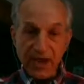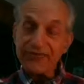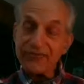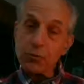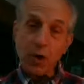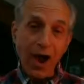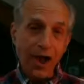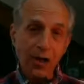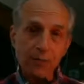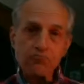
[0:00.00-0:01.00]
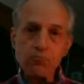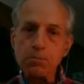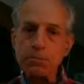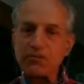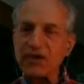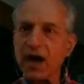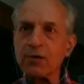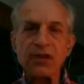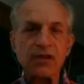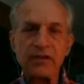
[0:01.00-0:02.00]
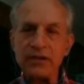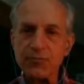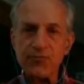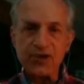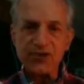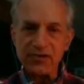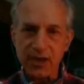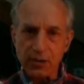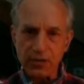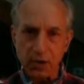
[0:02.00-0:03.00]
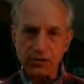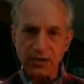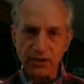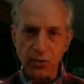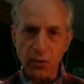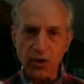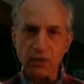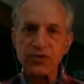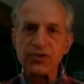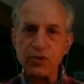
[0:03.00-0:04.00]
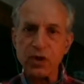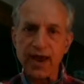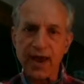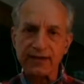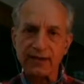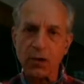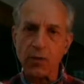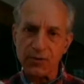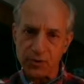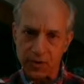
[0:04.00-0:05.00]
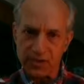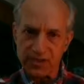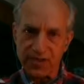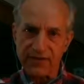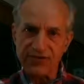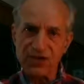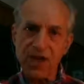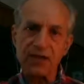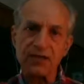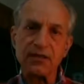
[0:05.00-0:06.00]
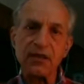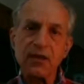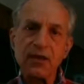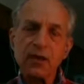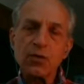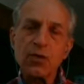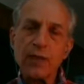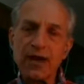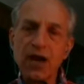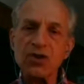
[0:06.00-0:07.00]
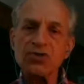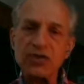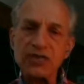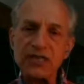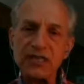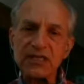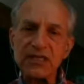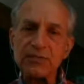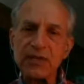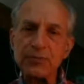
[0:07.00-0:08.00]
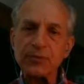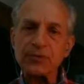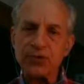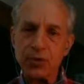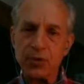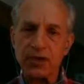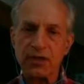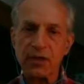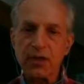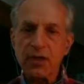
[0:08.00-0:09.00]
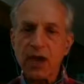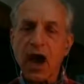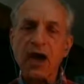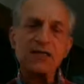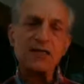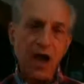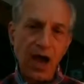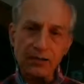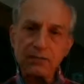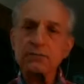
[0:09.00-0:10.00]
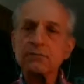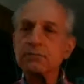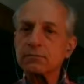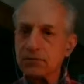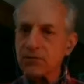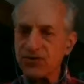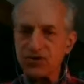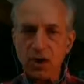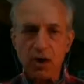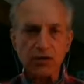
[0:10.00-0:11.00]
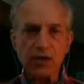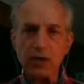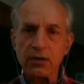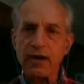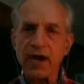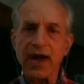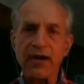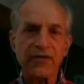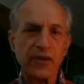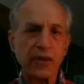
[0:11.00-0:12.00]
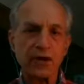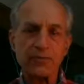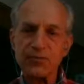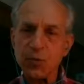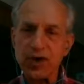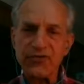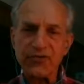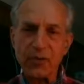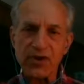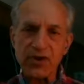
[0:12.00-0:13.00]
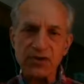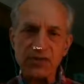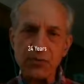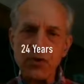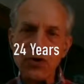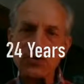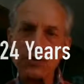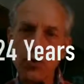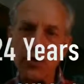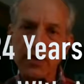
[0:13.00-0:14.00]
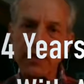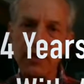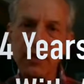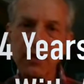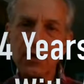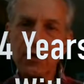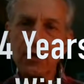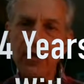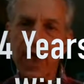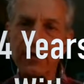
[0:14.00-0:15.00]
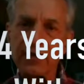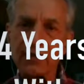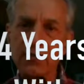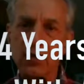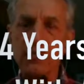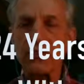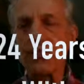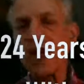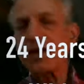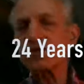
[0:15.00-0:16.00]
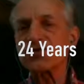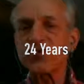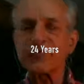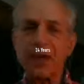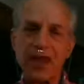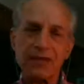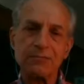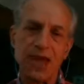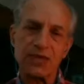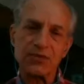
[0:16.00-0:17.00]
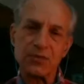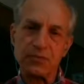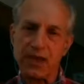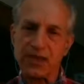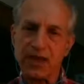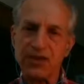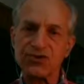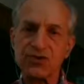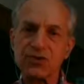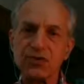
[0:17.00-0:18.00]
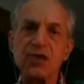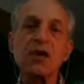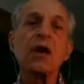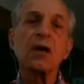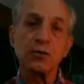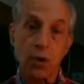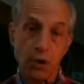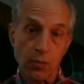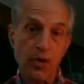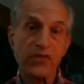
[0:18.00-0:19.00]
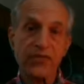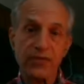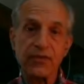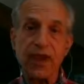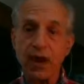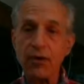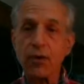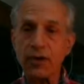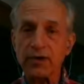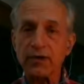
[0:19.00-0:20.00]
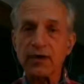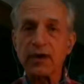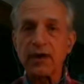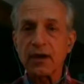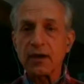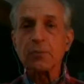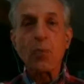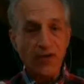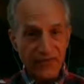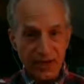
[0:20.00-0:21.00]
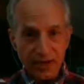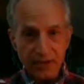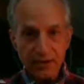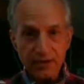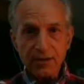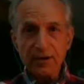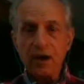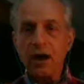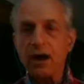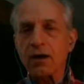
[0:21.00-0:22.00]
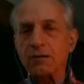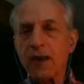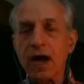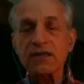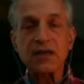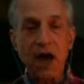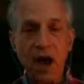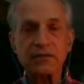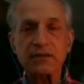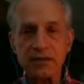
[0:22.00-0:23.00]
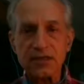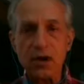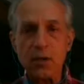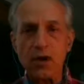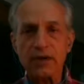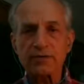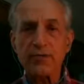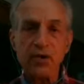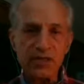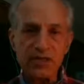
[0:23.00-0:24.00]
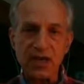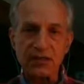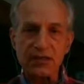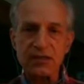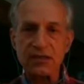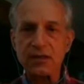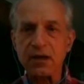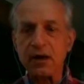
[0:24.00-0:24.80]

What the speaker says: For a while, I was under the impression that it was only going to work with short-acting opioids, and I've shared it with about 160 people doing OxyContin, hydrocodone. I have a 24-year experience working with addicts. So the range of pain management medications, along with heroin, morphine, OxyContin, and so on, Percocets.